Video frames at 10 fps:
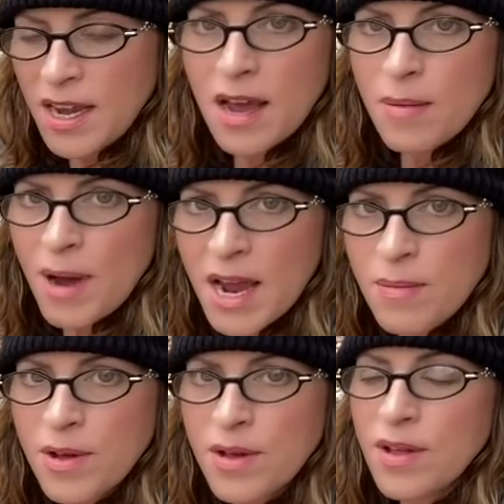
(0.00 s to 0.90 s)
a
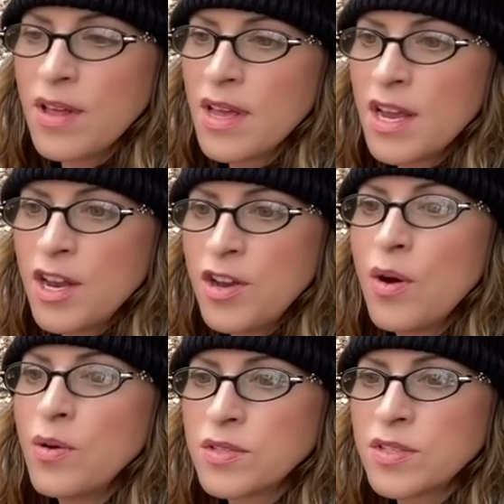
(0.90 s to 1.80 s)
Bible,
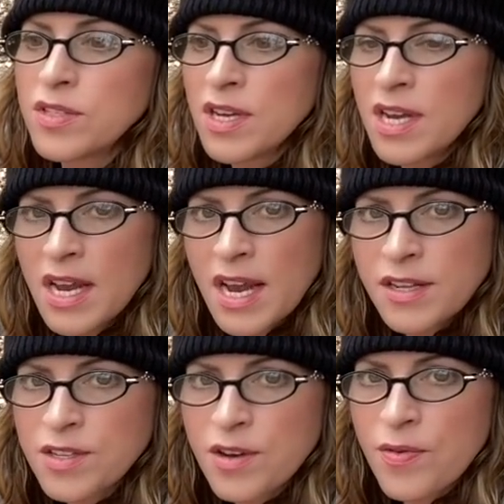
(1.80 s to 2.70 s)
notes, and
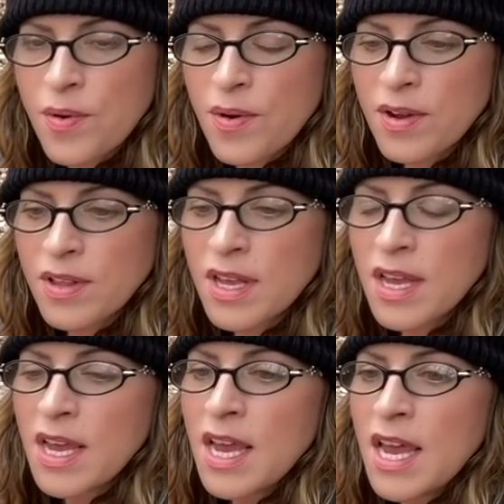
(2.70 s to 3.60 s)
so forth
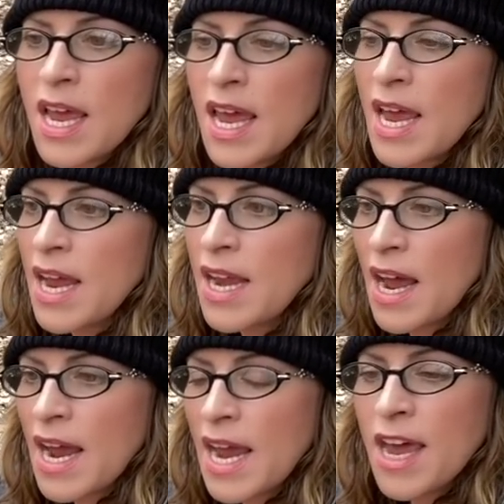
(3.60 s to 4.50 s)
and
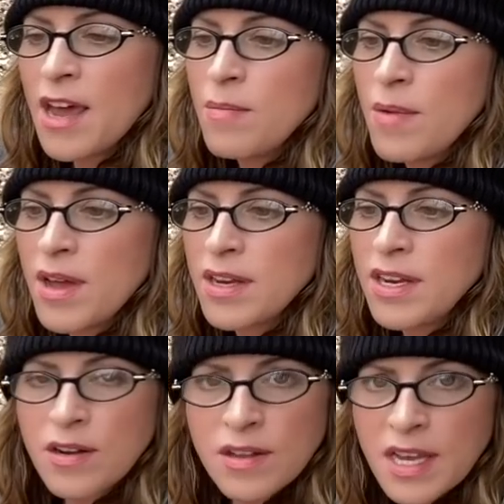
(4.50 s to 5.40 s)
I am
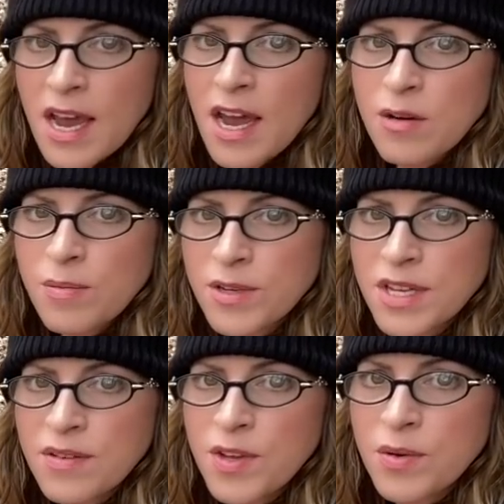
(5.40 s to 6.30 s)
nearly
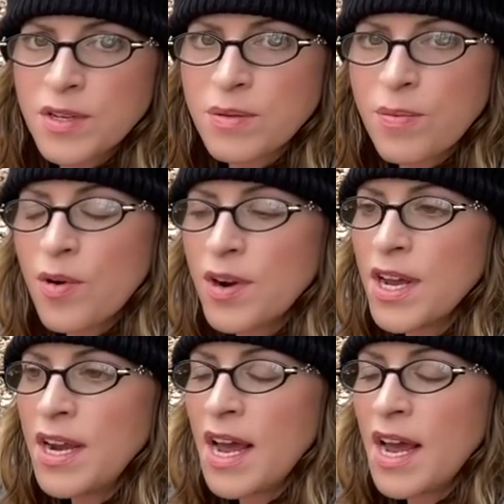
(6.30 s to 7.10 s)
100% viewer supported.